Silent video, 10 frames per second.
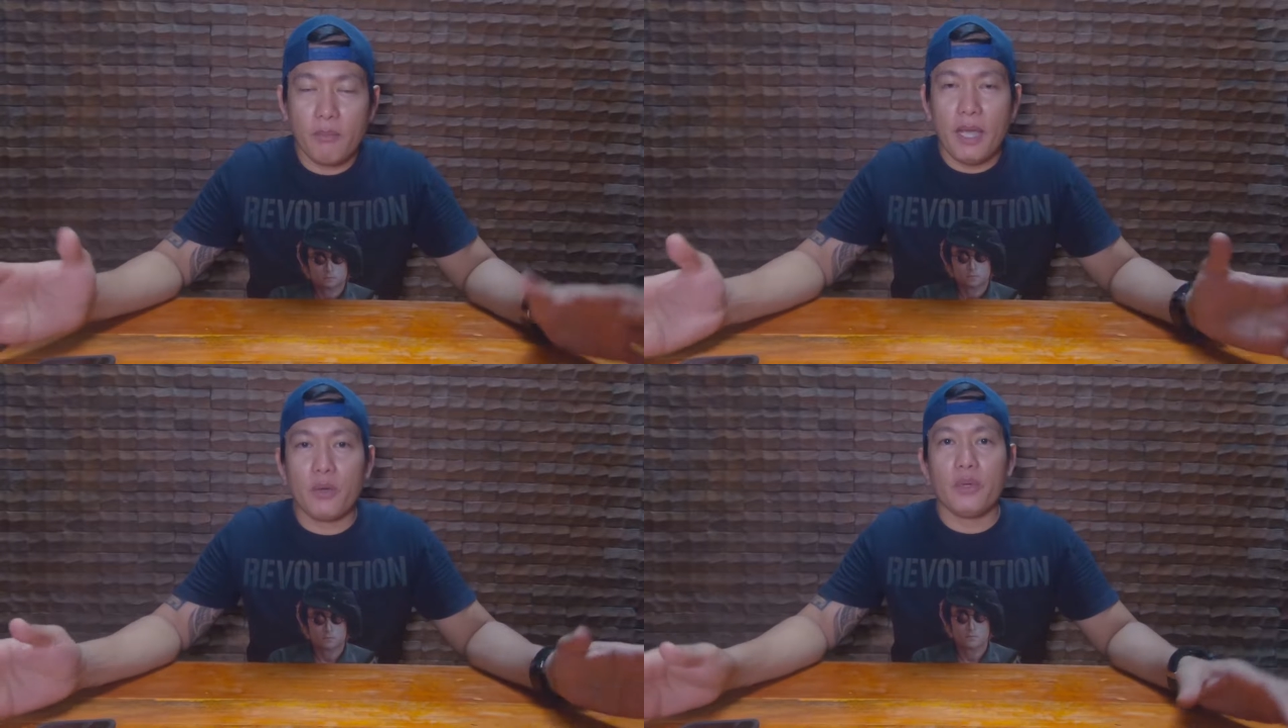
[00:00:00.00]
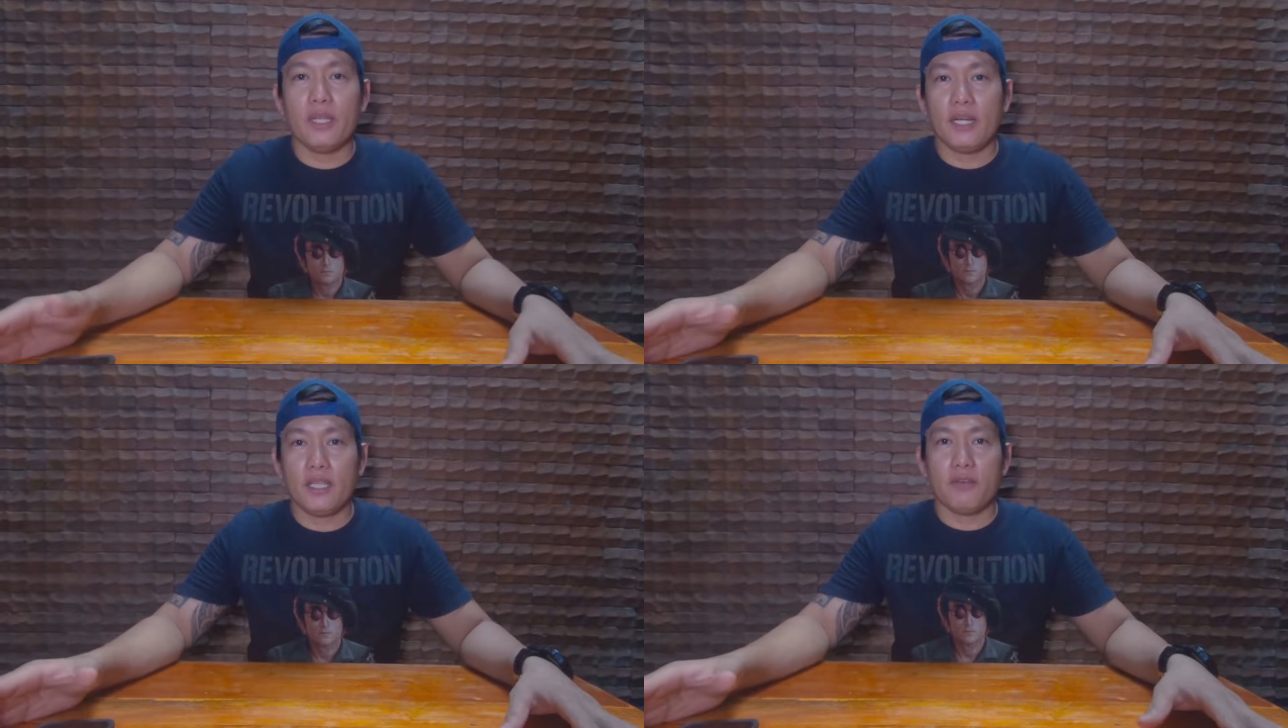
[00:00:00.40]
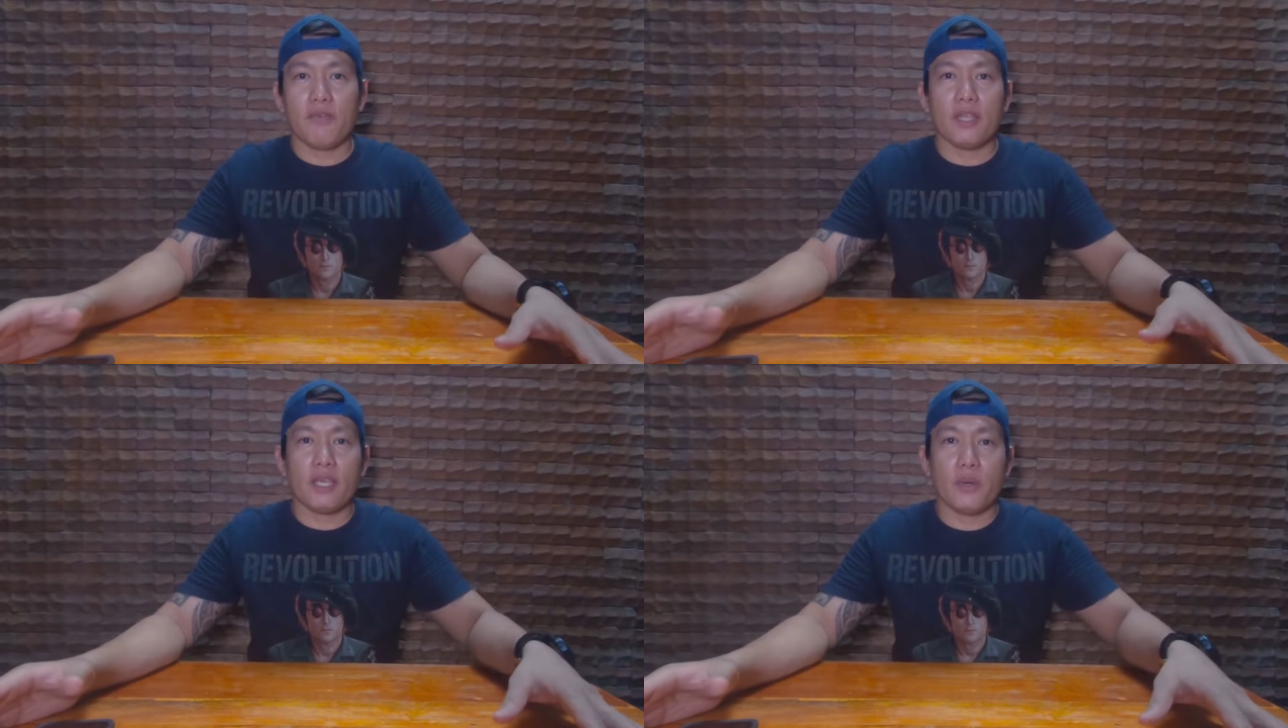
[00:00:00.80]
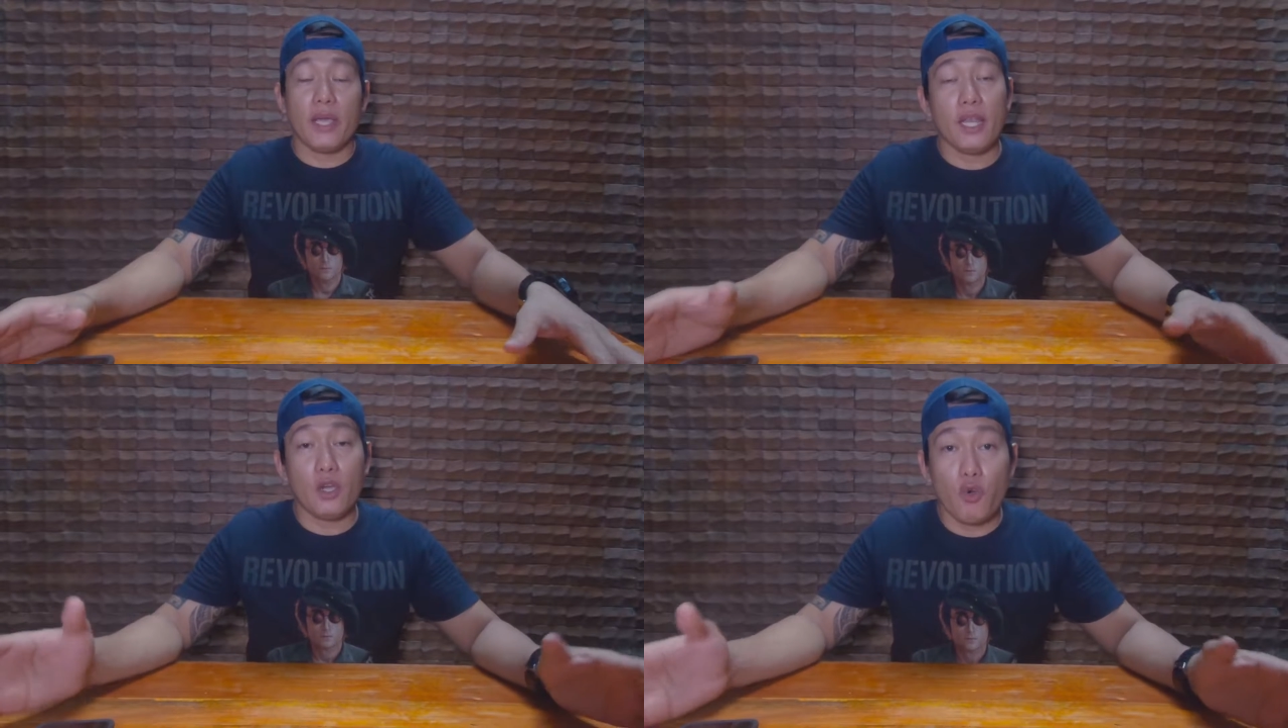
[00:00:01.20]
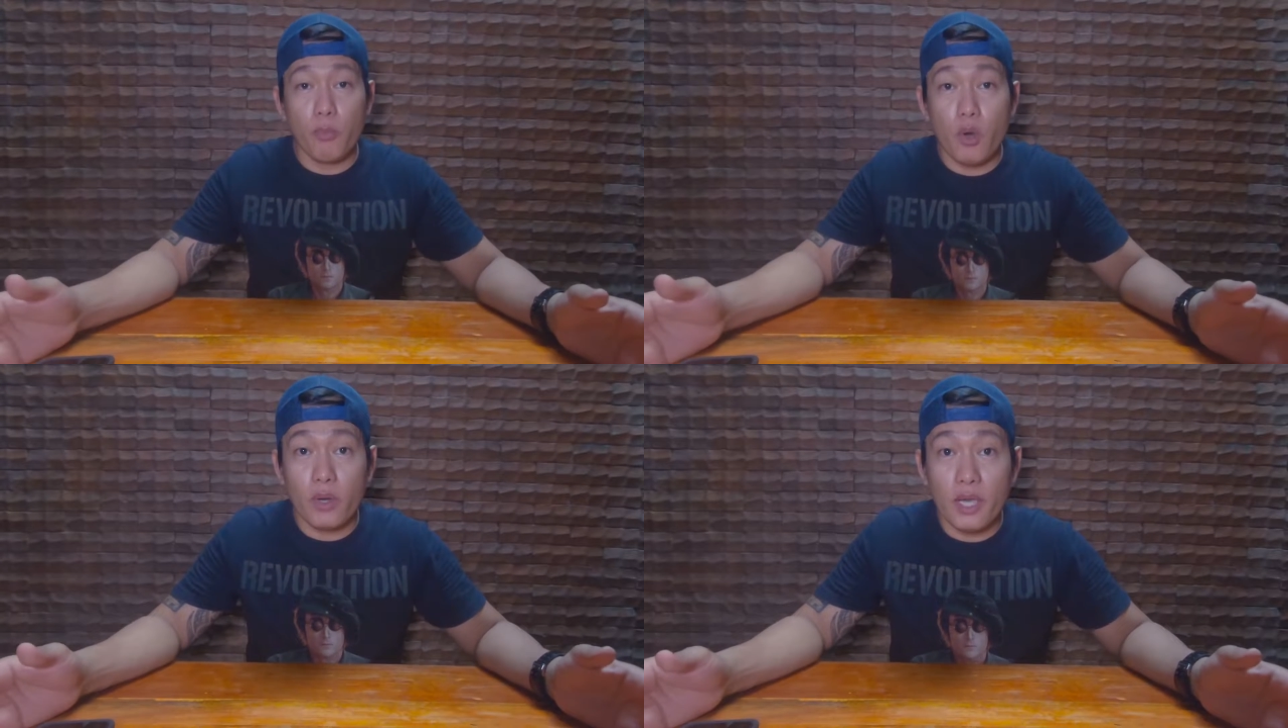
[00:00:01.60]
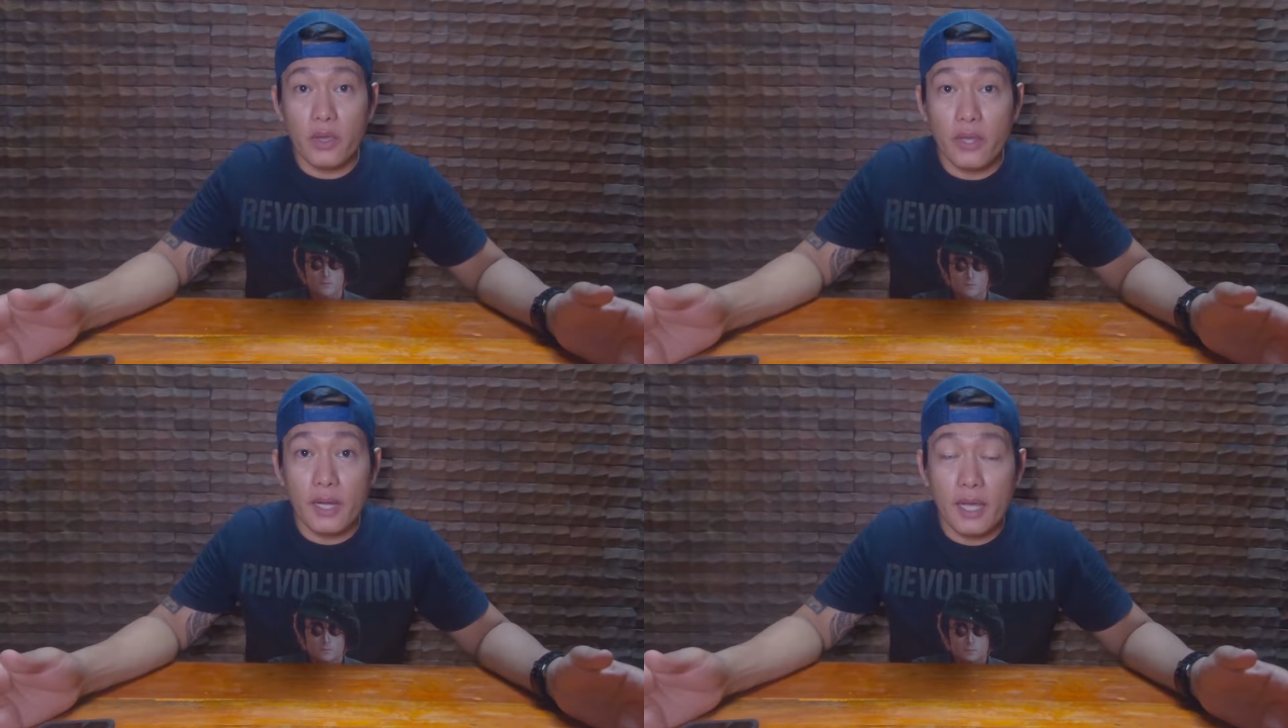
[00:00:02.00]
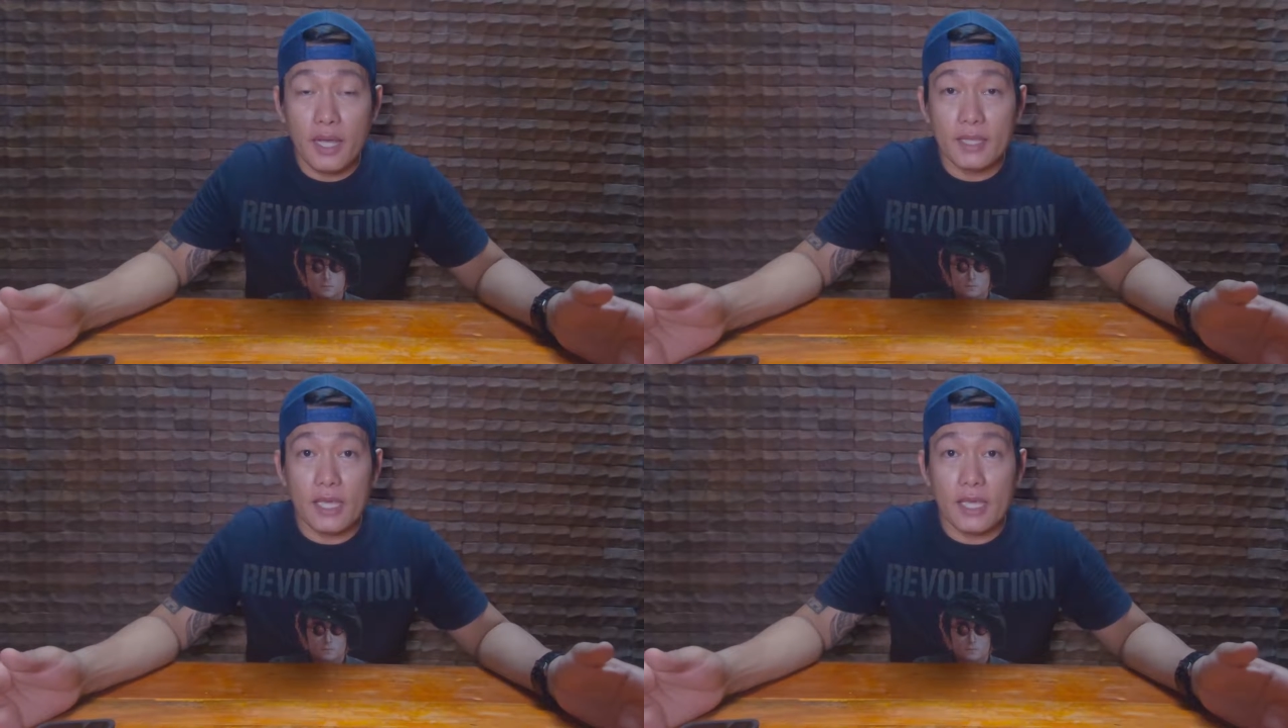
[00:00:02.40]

Back with another video. And I hope okay kayong lahat.